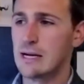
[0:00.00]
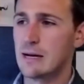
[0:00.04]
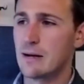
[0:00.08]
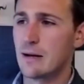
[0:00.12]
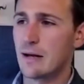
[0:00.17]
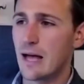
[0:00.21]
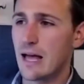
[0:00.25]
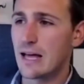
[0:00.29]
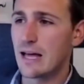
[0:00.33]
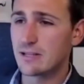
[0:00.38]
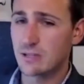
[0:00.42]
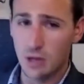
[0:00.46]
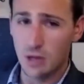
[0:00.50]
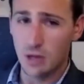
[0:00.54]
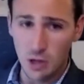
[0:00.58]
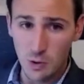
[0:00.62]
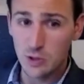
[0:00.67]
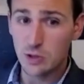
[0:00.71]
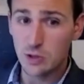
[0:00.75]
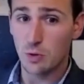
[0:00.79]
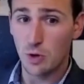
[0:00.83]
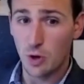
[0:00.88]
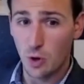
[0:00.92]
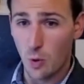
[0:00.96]
Is it
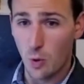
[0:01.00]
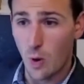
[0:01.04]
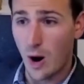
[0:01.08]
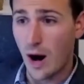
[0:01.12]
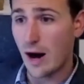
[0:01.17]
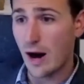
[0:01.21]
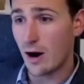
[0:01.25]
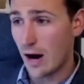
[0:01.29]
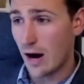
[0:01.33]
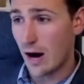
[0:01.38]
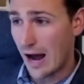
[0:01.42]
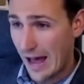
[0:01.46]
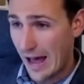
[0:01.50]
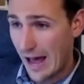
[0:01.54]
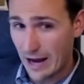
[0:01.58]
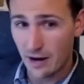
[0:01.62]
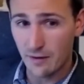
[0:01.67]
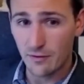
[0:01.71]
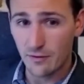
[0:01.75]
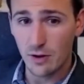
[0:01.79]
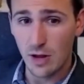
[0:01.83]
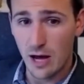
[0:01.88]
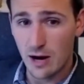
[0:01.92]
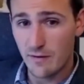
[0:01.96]
going to require a heck
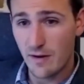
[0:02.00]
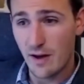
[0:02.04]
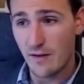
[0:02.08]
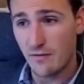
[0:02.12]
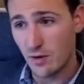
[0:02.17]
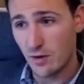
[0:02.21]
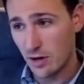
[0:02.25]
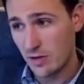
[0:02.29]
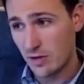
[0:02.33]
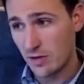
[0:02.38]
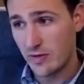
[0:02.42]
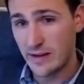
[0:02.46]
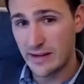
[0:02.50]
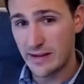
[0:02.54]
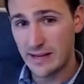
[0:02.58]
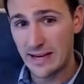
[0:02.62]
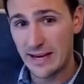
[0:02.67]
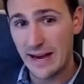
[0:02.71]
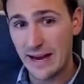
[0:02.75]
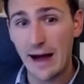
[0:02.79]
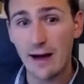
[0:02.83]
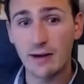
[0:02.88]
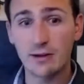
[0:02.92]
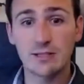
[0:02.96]
of a lot of effort and
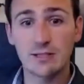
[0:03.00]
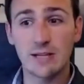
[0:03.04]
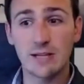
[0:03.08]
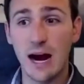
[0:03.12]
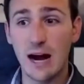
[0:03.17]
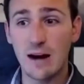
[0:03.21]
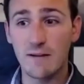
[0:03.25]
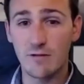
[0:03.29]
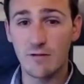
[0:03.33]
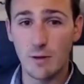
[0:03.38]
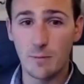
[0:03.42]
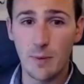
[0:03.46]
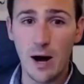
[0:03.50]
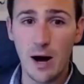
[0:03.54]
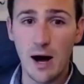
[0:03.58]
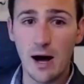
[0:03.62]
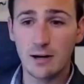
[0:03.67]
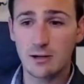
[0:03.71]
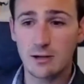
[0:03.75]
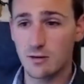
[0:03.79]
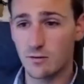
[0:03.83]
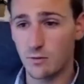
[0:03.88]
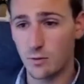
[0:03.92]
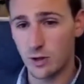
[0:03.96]
thinking outside of the
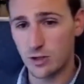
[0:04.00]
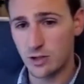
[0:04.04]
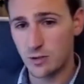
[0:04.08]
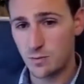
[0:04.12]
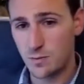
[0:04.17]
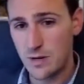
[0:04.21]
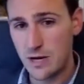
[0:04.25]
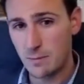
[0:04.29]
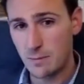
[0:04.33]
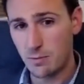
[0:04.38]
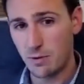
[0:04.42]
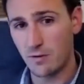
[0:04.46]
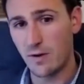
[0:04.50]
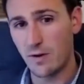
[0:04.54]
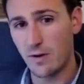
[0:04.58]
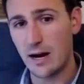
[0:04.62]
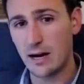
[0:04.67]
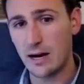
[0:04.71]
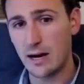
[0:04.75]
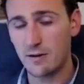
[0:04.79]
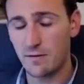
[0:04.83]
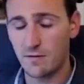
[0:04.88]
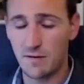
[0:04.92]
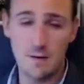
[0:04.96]
box of what's being
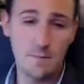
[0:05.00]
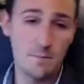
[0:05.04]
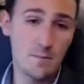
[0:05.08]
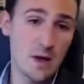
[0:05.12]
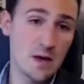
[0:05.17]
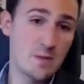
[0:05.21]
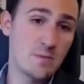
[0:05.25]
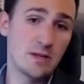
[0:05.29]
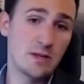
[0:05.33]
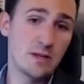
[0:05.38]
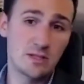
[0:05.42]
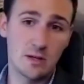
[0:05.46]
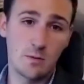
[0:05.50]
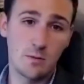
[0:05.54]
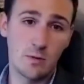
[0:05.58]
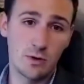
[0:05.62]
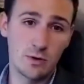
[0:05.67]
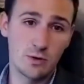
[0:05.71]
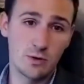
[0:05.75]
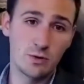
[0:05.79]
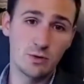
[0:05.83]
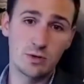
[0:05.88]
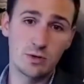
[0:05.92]
provided from maybe someone who's